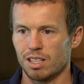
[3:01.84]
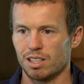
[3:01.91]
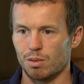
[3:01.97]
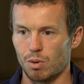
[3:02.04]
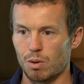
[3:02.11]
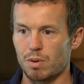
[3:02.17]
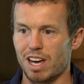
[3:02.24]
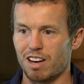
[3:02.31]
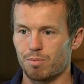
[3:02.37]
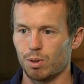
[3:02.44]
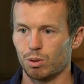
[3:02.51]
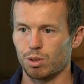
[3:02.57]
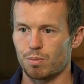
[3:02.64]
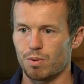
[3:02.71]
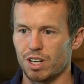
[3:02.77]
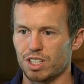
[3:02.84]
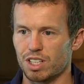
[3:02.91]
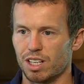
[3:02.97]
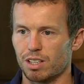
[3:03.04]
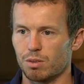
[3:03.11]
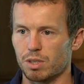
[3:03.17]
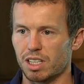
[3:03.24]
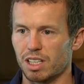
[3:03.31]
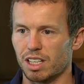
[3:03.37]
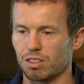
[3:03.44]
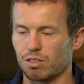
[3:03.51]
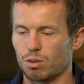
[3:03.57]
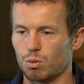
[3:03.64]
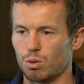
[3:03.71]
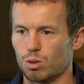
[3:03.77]
that when we have built the pressure, that we can get
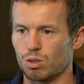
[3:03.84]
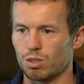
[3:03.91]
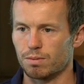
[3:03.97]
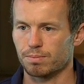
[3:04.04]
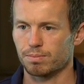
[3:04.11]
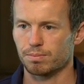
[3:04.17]
the rewards.